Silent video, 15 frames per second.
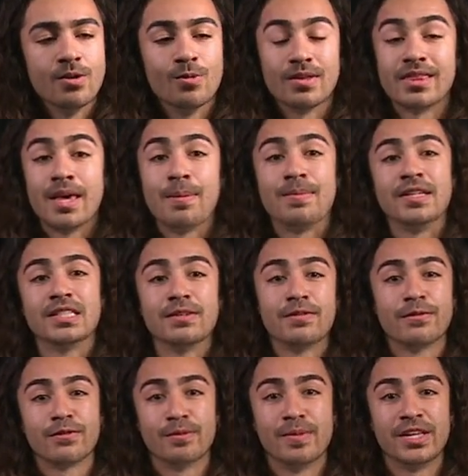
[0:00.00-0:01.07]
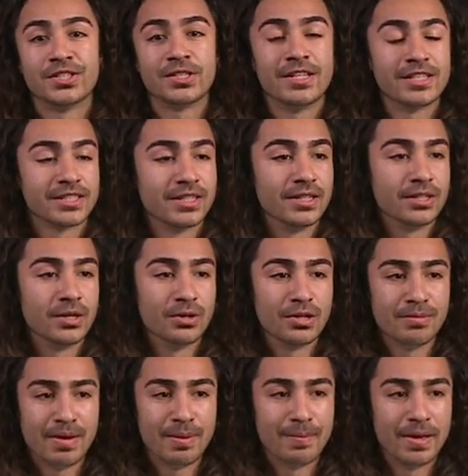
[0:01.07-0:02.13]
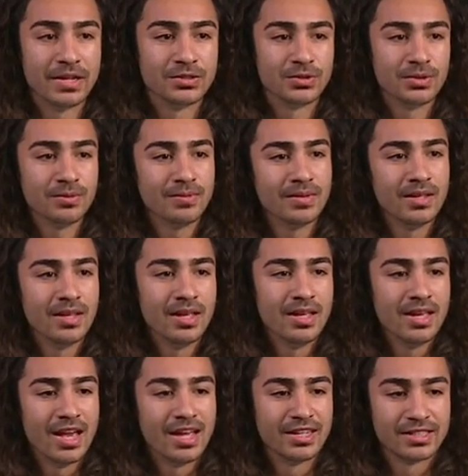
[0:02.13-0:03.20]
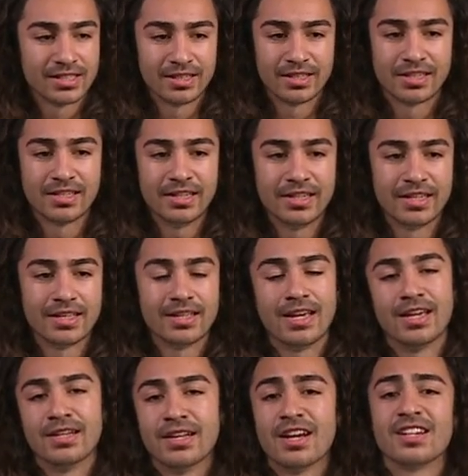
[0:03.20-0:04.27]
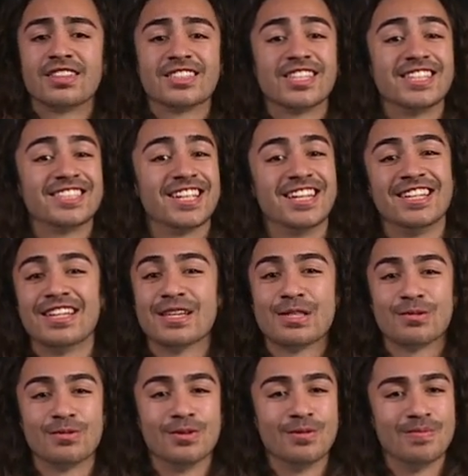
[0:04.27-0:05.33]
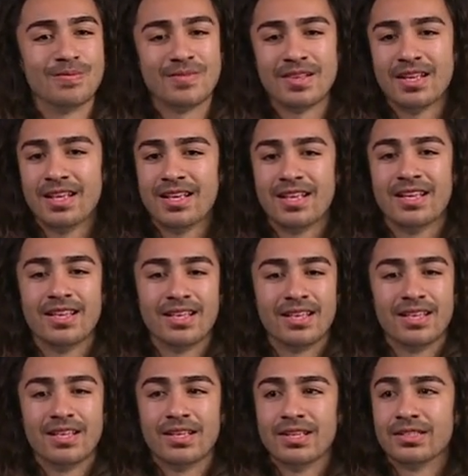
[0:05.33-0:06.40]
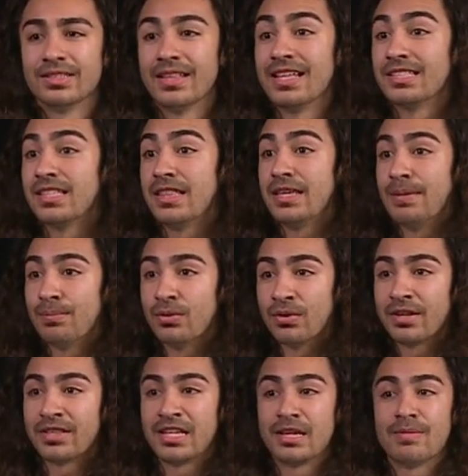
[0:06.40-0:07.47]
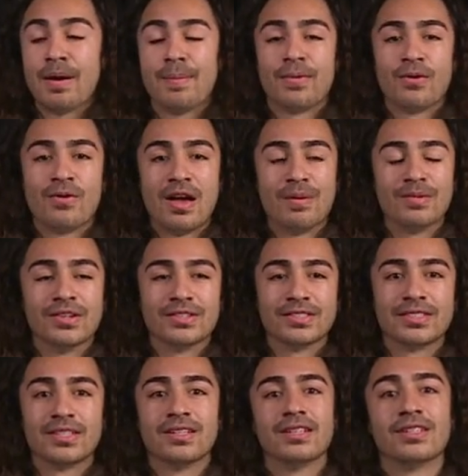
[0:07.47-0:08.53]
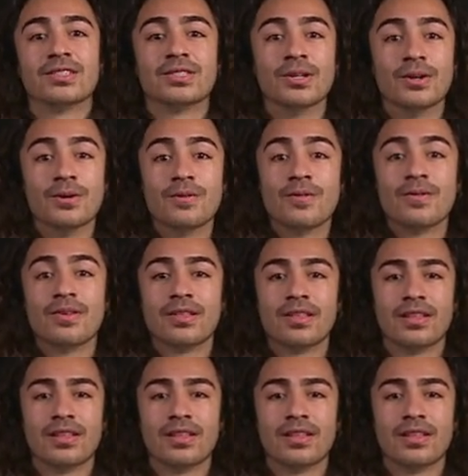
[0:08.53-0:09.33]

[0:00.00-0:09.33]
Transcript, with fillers: With that piece of information, it's going to go to my bedroom and it's going to clean it and not touch any other room that's the important thing about parameters. So